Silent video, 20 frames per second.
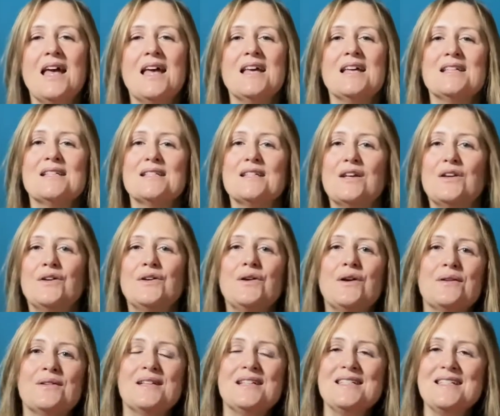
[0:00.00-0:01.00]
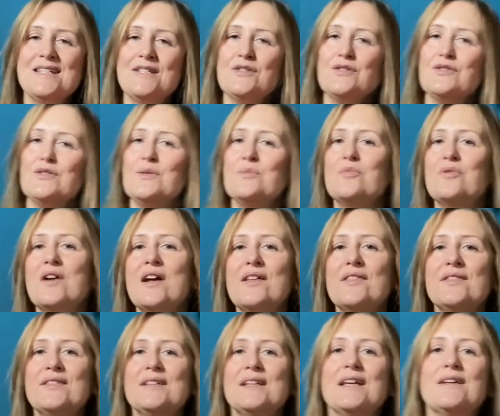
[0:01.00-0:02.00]
So I'm going to teach you the
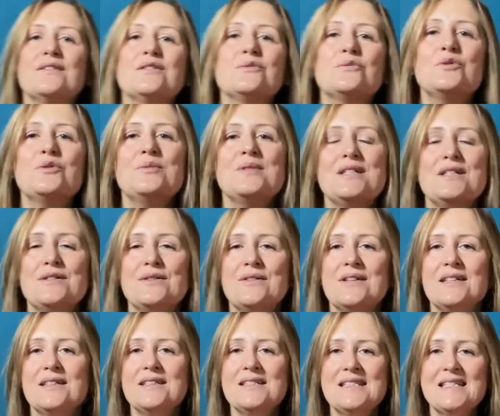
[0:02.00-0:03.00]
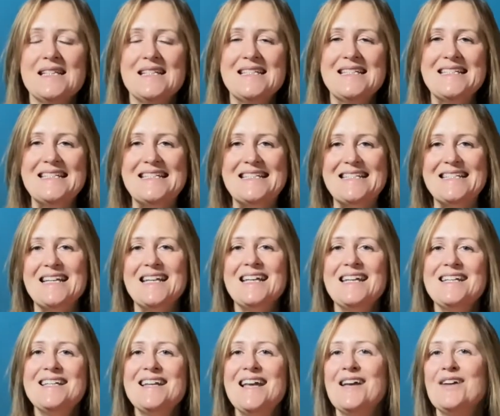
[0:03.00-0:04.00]
breath now that we'll be doing. So this is an
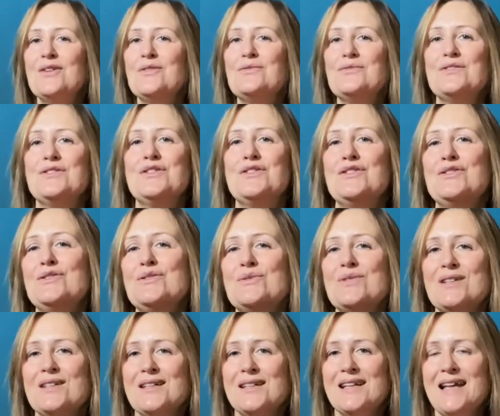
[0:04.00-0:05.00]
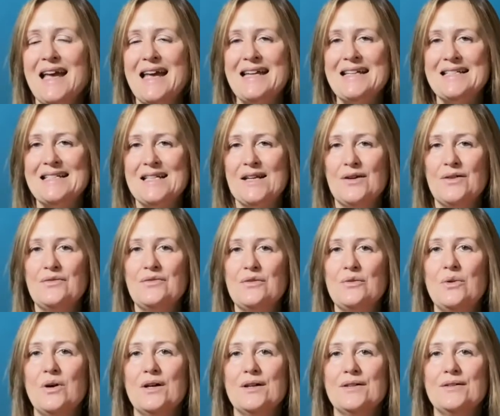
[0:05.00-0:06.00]
inhale for 2 and an exhale for
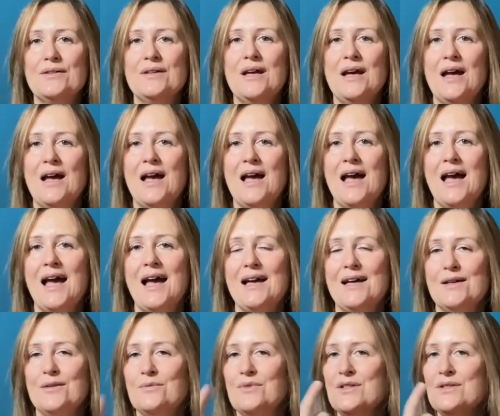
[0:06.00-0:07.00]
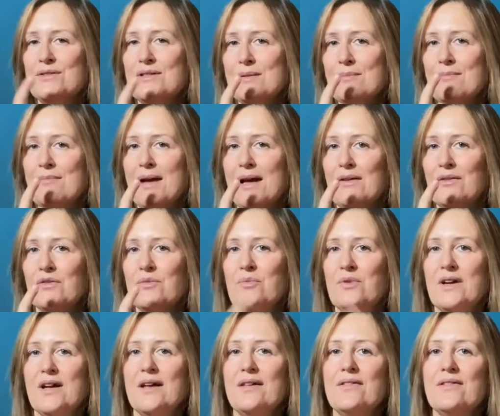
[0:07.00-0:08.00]
1. And we use a mouth
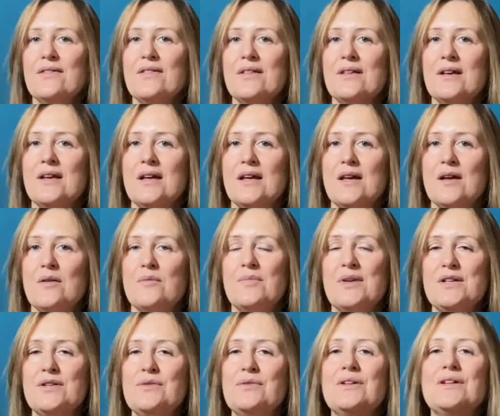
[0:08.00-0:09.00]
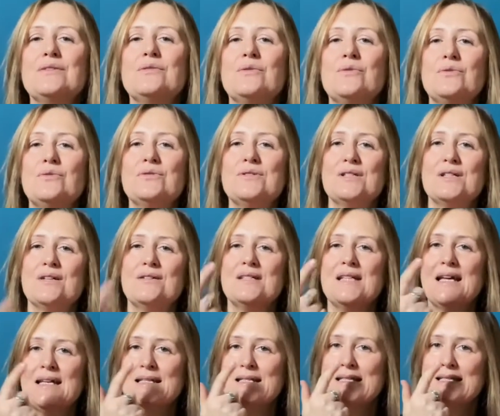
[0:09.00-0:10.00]
breath, but you can also
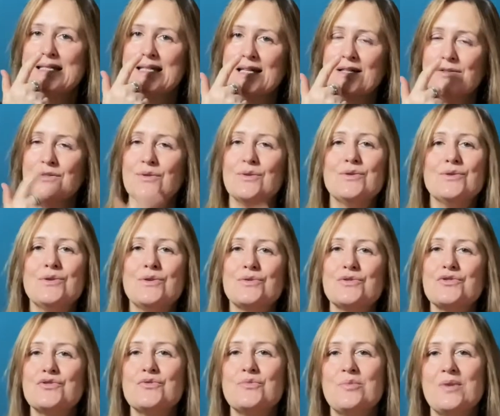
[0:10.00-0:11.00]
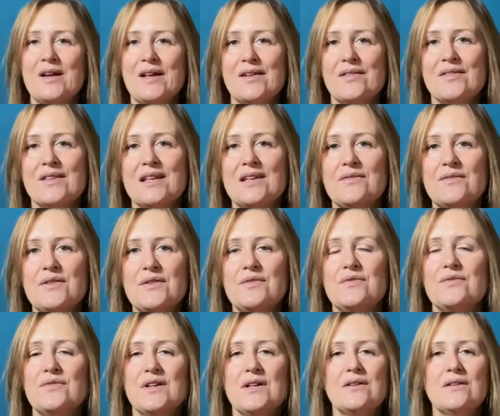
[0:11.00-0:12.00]
take this down to a nostril breath if you
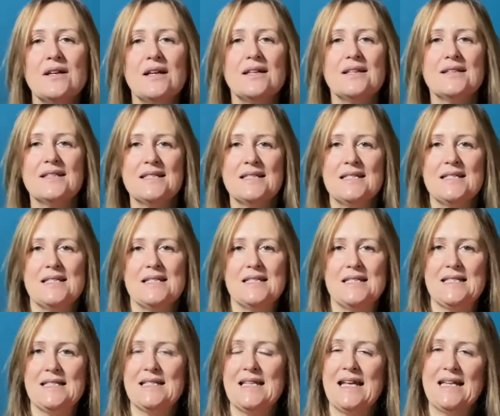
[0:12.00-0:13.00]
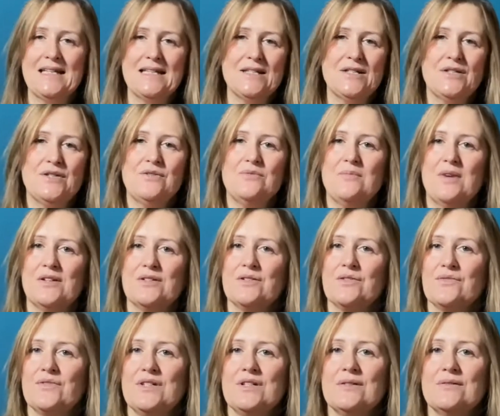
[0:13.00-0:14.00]
feel like this is getting too much
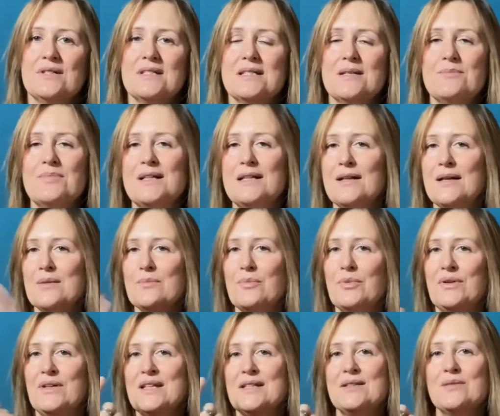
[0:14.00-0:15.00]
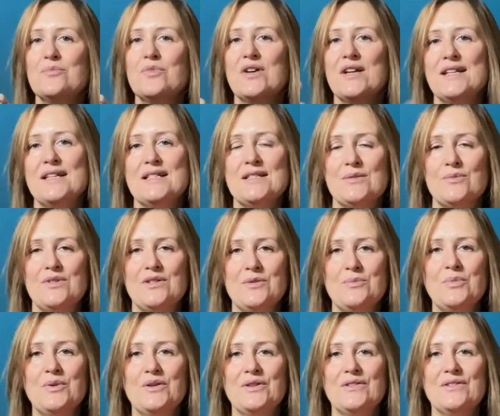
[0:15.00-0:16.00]
for you. It's a bit like putting the brakes when you
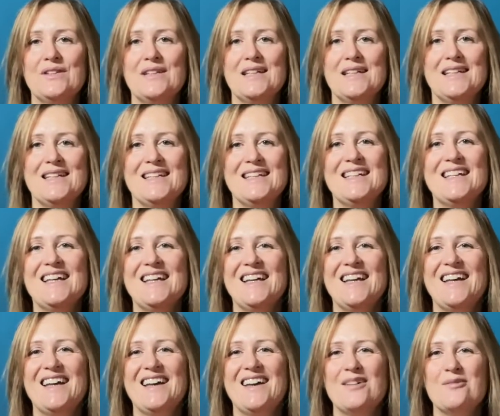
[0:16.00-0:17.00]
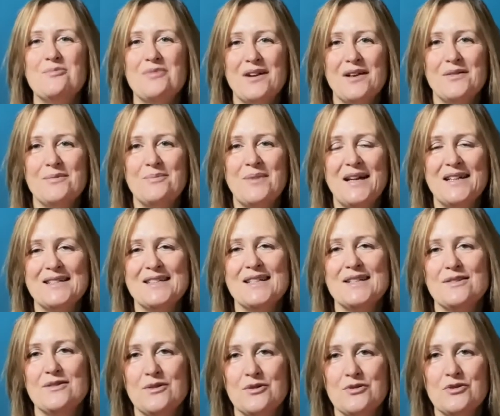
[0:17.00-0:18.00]
put the breath back to the
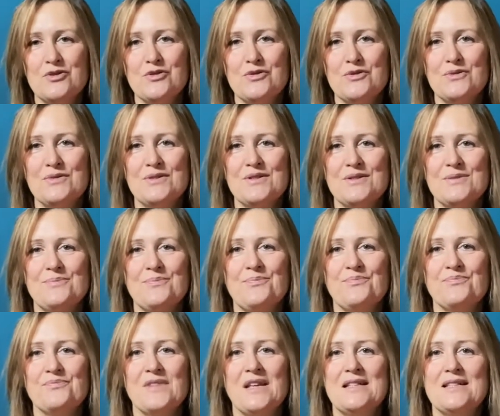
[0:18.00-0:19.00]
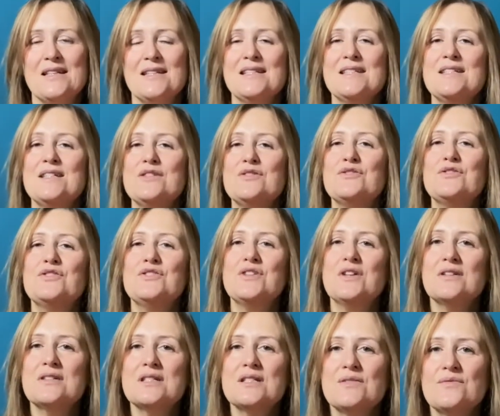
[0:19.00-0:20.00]
nostrils. But this is
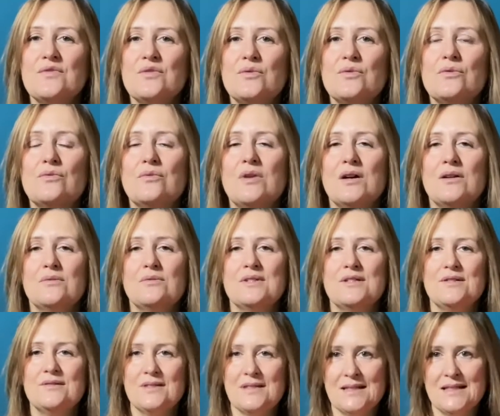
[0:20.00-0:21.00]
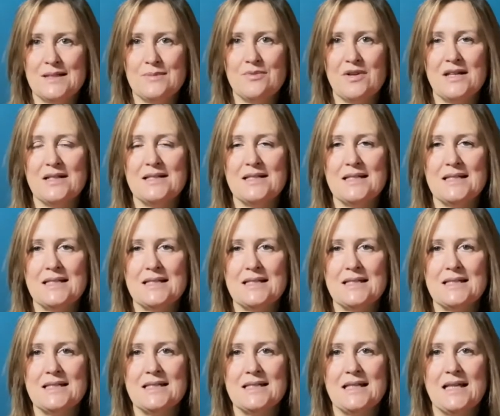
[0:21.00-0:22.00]
just for while we're doing this
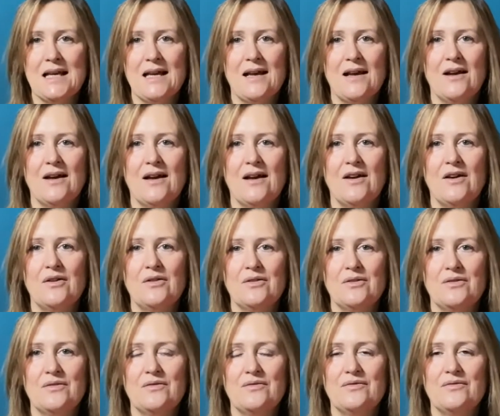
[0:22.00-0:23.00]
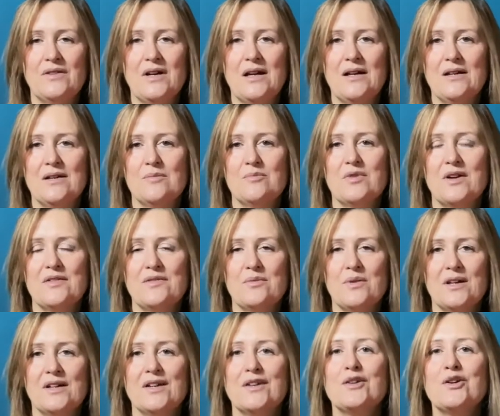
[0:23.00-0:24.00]
practice of
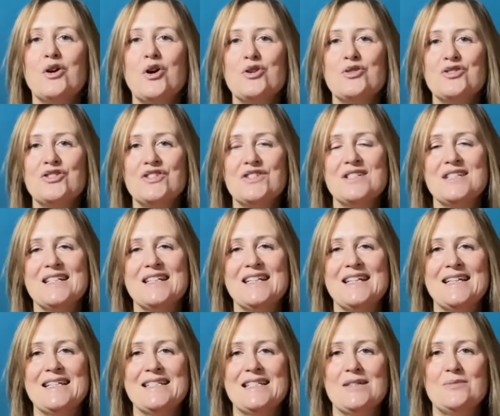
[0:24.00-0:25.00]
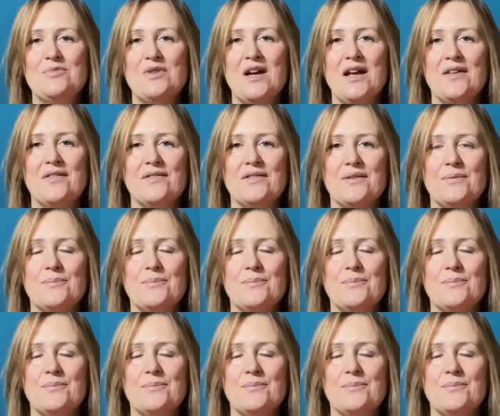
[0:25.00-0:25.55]
breathwork, a conscious connected breath.